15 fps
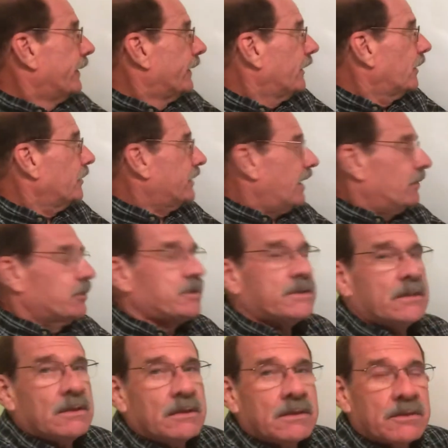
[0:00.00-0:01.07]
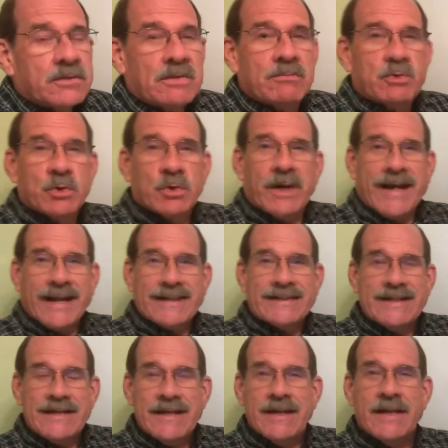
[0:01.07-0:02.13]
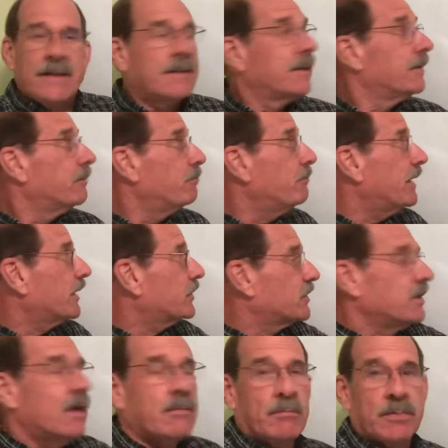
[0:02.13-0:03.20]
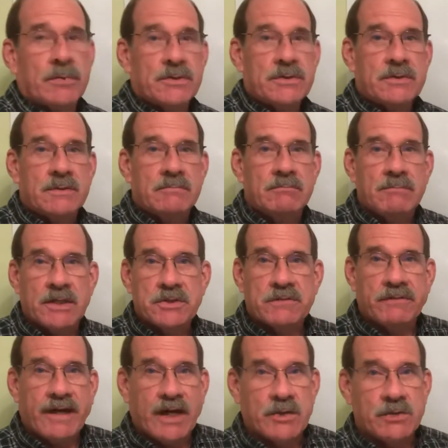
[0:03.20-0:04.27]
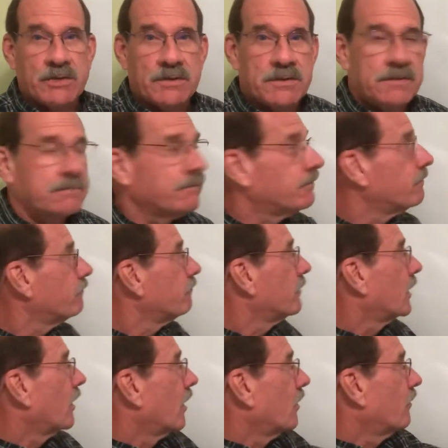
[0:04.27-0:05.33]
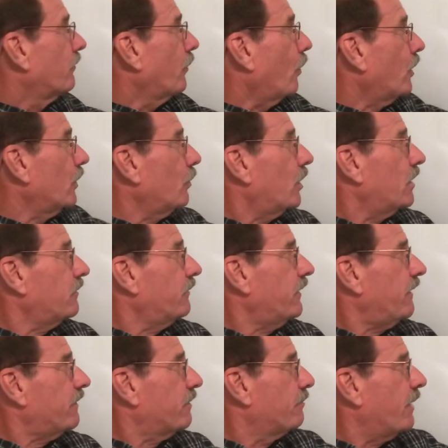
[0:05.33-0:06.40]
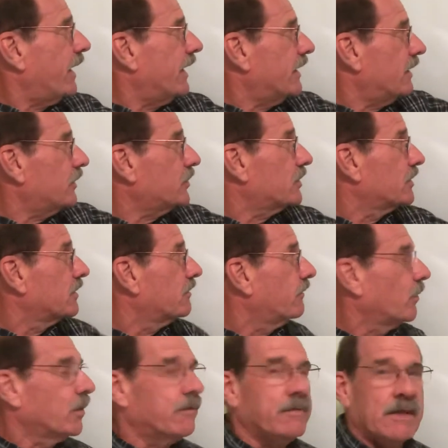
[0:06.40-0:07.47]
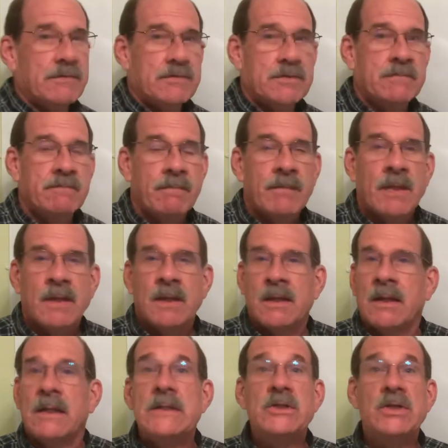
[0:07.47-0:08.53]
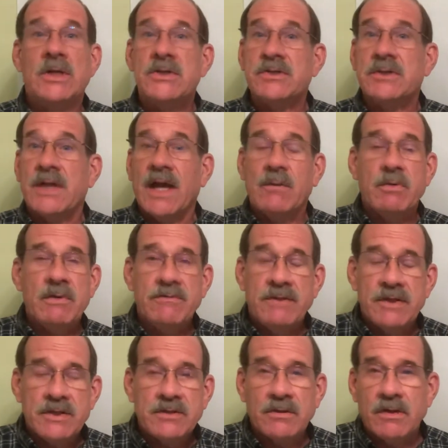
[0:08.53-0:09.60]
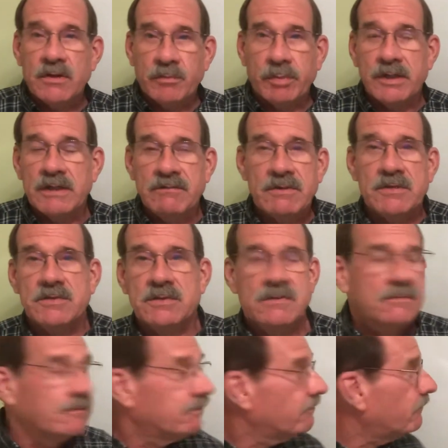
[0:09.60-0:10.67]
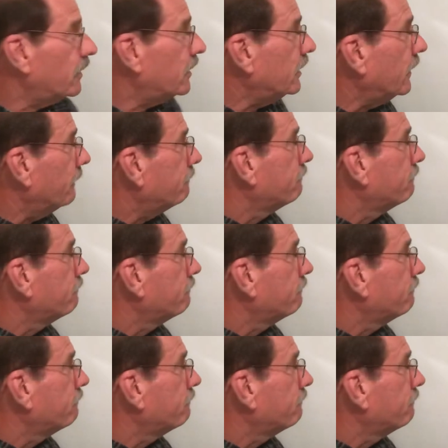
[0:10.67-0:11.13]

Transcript: Okay, we're still subtracting mixed numbers, mixed fractions. Four and one fifth minus four fifths, just like we finished on the previous video.